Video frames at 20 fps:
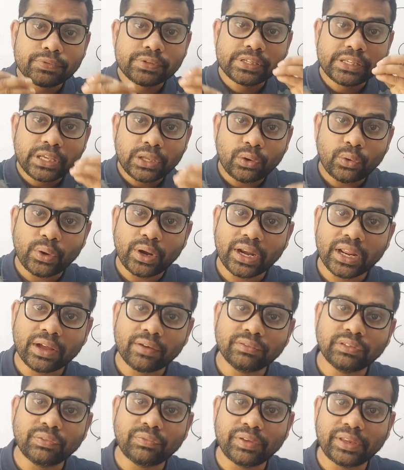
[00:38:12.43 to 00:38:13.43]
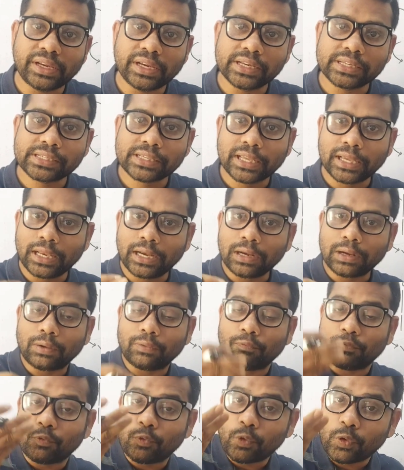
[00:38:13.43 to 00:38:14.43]
zero reading of the vernier scale
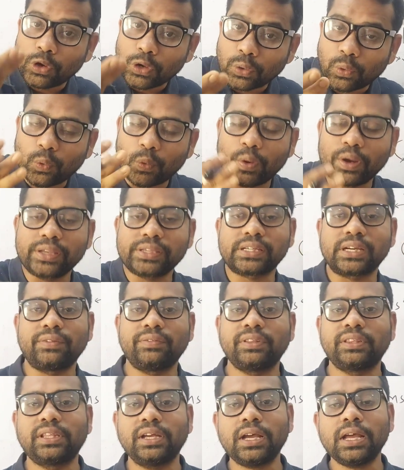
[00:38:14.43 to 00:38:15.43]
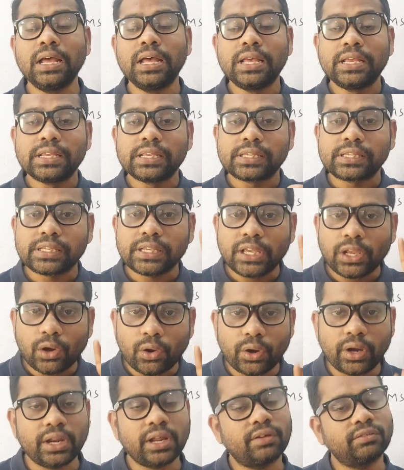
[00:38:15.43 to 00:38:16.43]
won't coincide with the
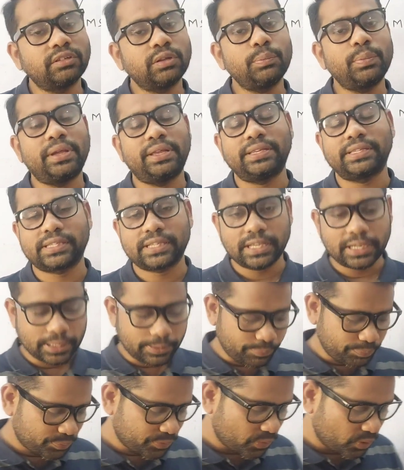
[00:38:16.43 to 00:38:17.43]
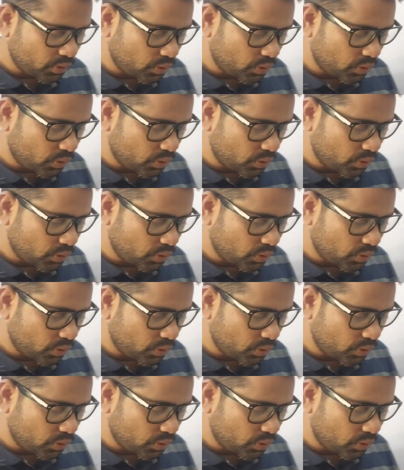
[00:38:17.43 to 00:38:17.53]
zero reading of the main scale.